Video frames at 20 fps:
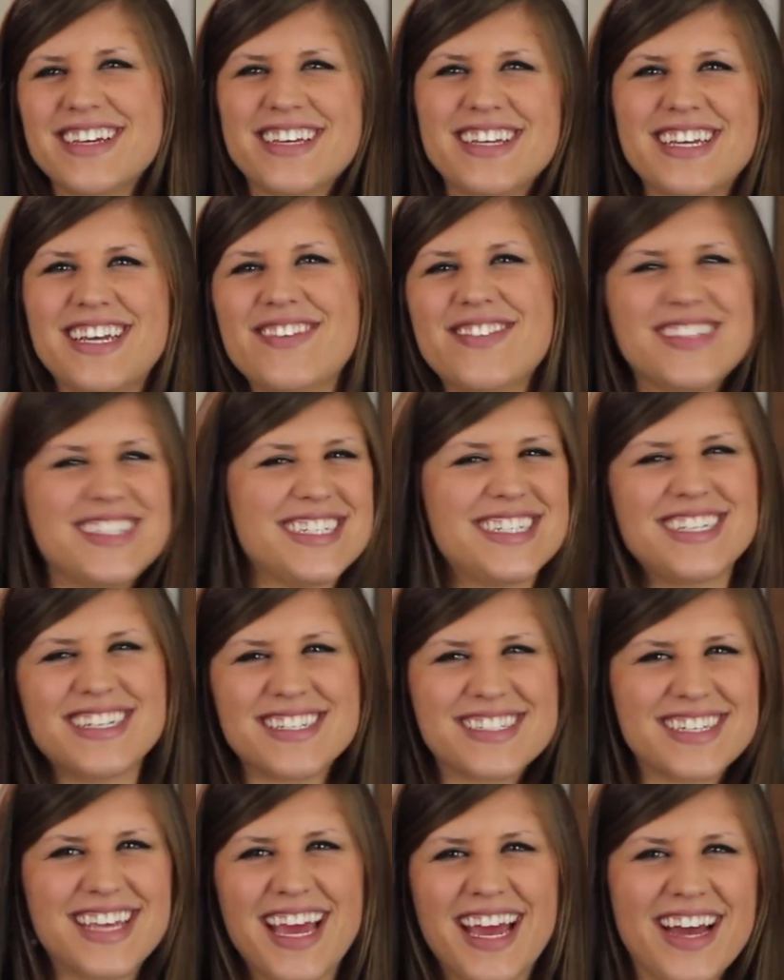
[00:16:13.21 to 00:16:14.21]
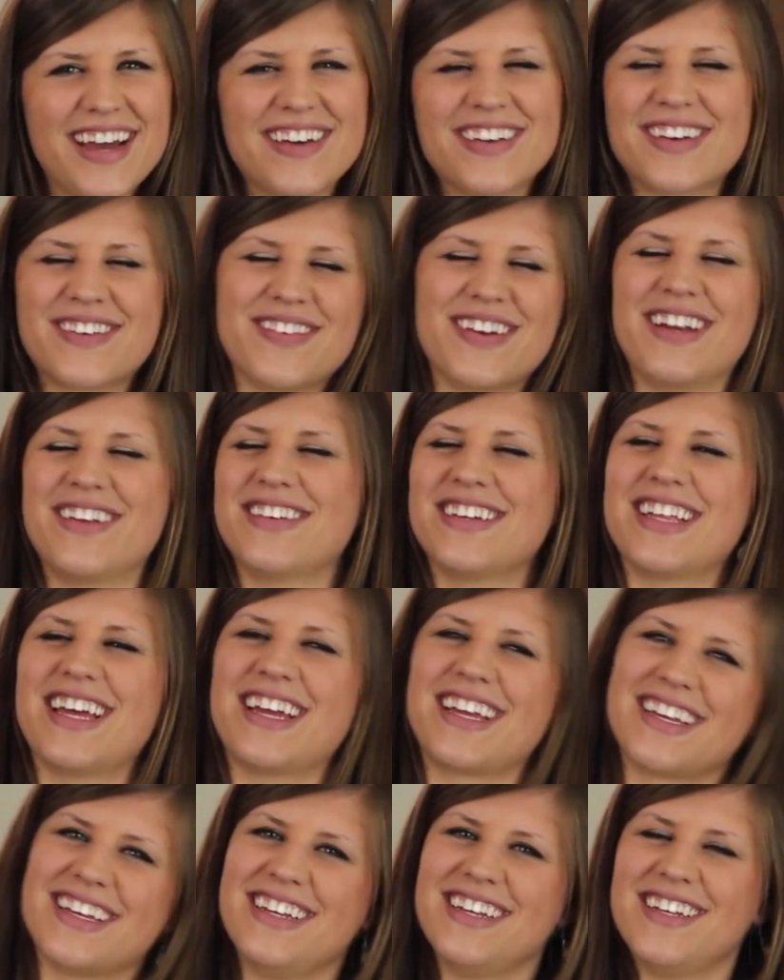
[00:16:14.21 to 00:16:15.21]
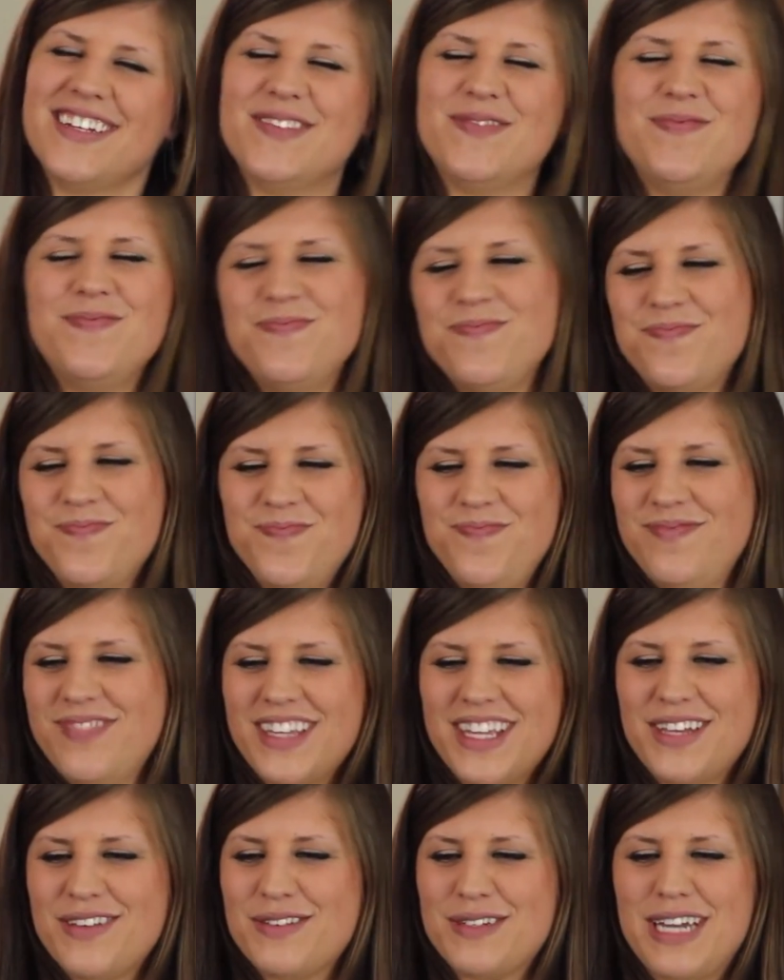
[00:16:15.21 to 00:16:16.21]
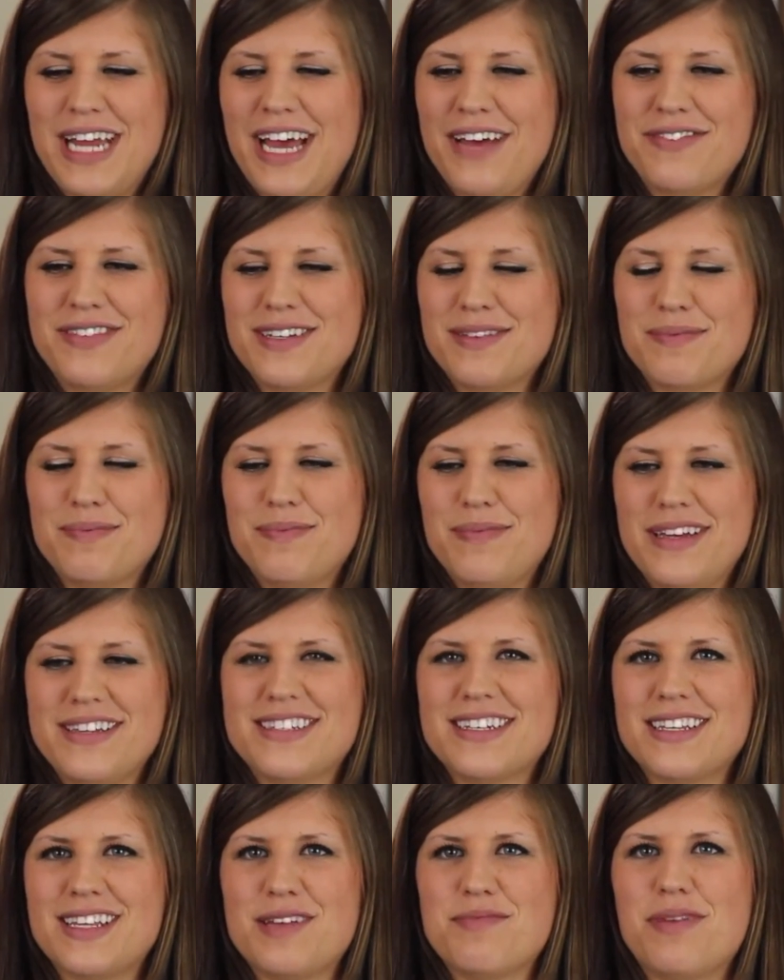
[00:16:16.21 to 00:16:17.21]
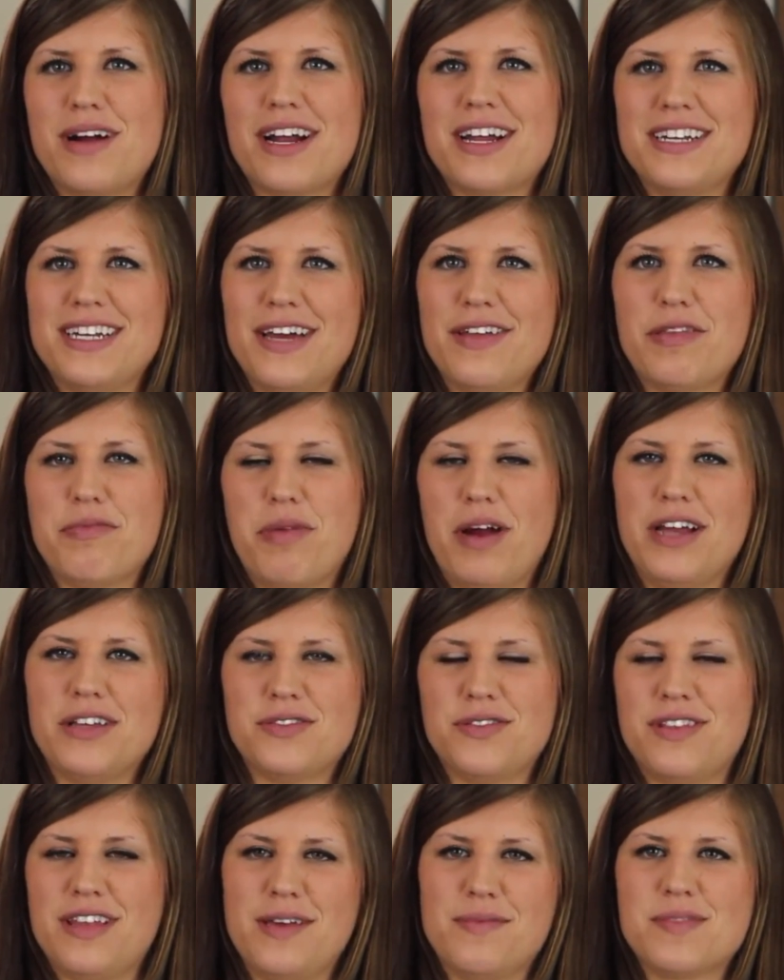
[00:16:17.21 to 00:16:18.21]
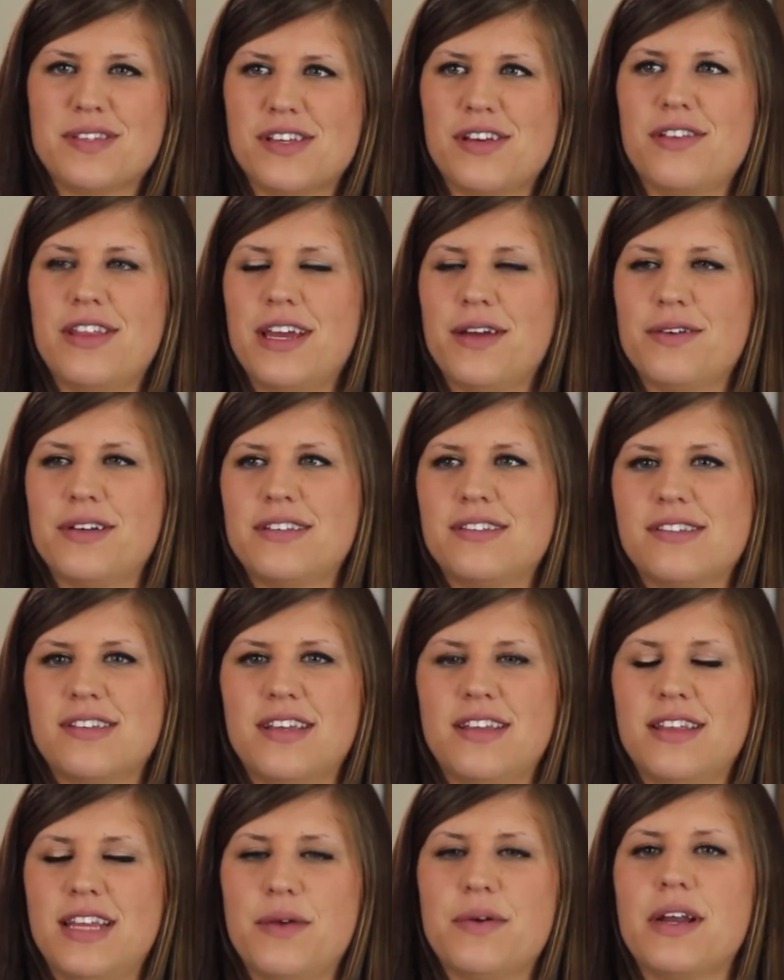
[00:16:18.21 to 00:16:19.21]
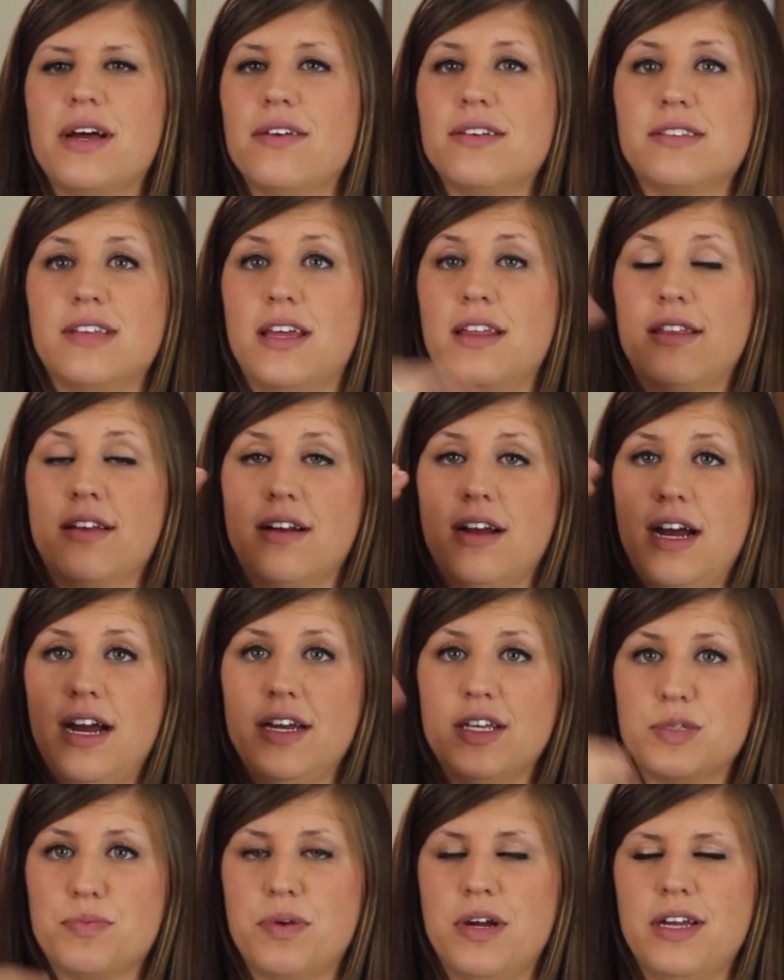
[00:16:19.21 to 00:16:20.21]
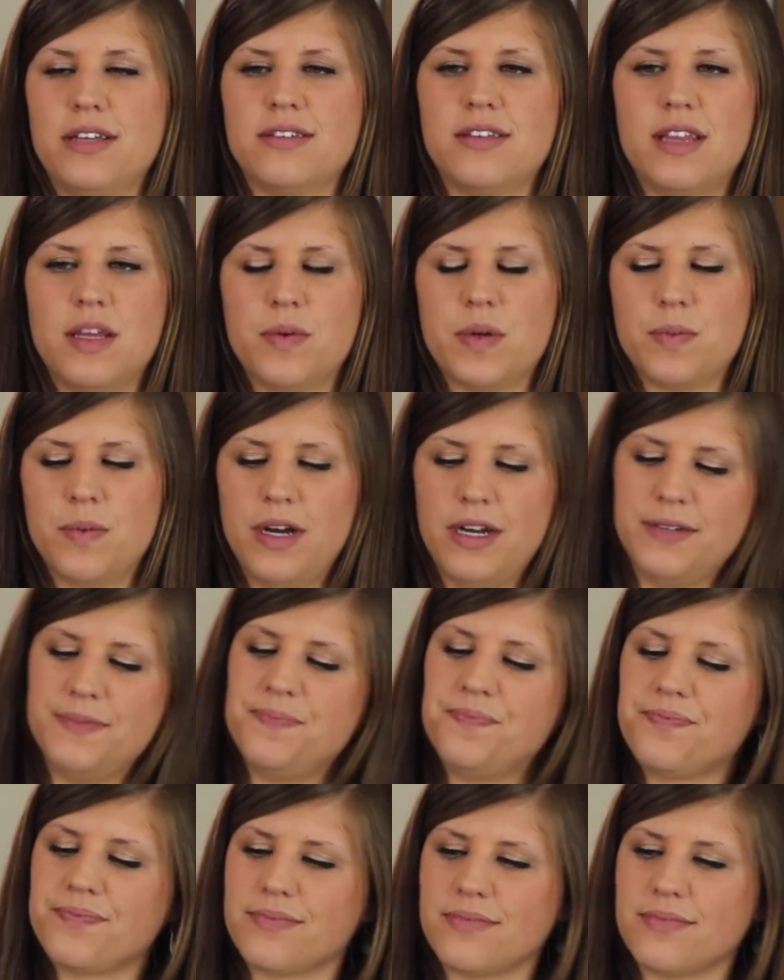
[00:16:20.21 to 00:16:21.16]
give us a discount or whatever. Like, you would have to basically bargain down the price with them. So they would always say their highest price that they would want.